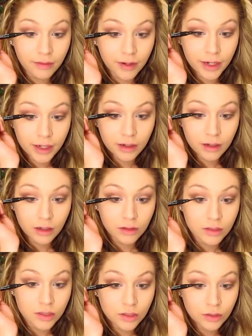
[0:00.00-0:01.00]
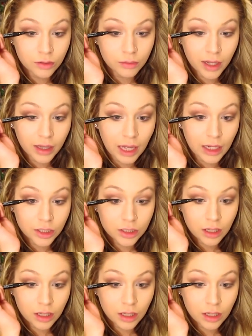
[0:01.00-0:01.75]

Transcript: very close to my lash